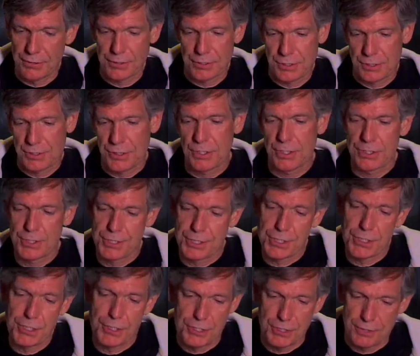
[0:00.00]
this
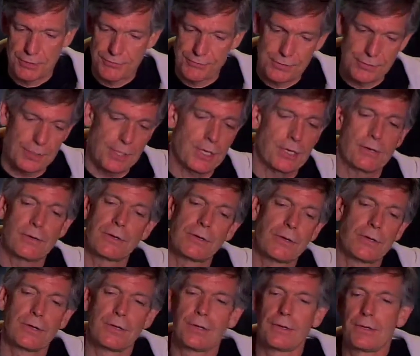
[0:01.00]
sea shift now
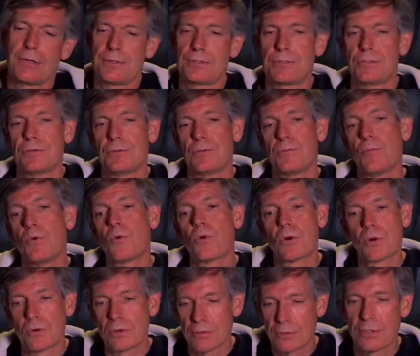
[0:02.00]
to
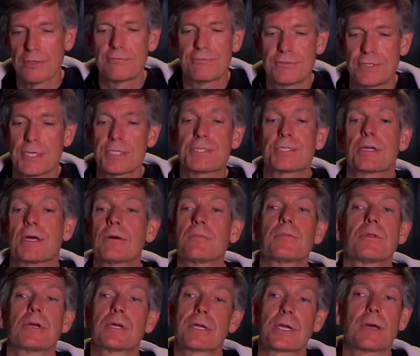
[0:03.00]
more of
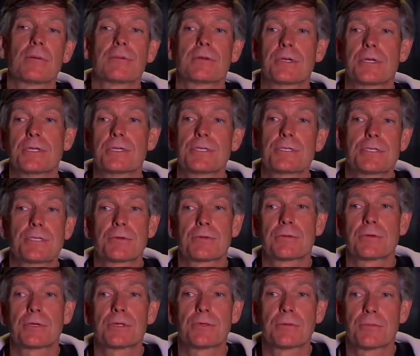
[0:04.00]
desktop-like applications that
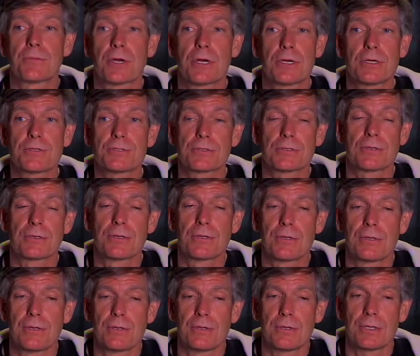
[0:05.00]
run in the browser.
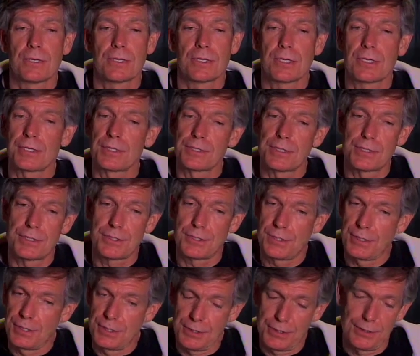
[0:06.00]
And
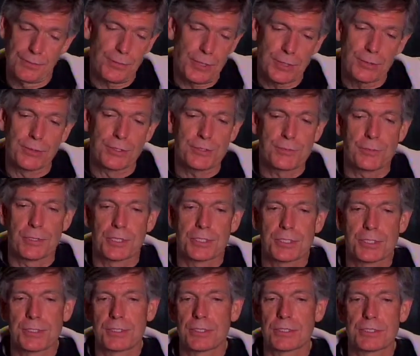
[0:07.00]
in many
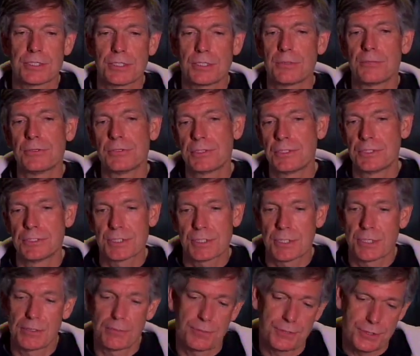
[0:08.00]
respects, I think GWT is
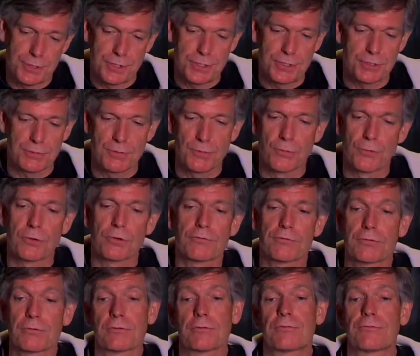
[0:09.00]
kind of positioned more
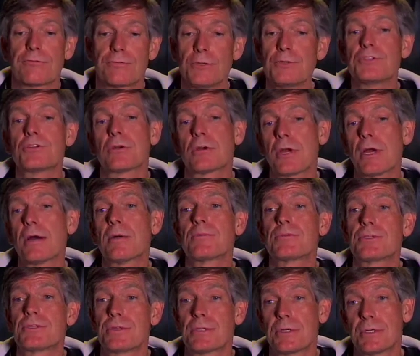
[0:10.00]
for future
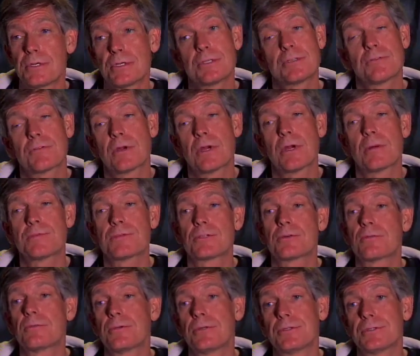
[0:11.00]
apps than it is for apps that
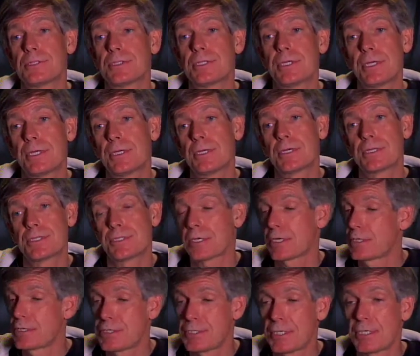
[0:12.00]
are built today. Because
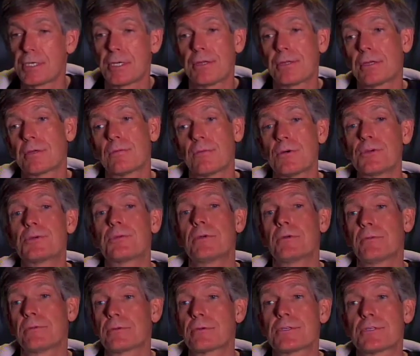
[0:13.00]
like you said, I think most
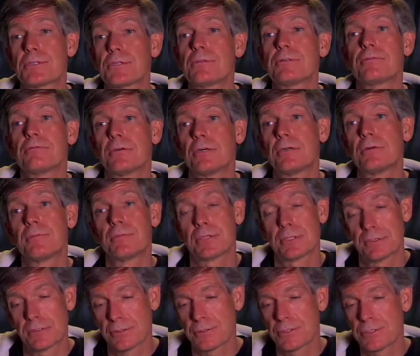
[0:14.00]
people are still
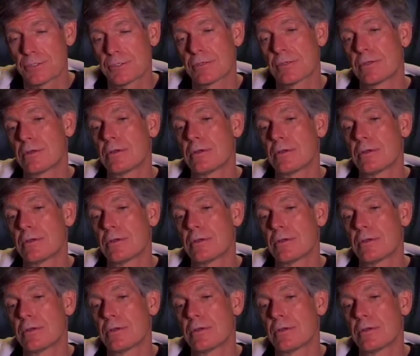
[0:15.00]
developing those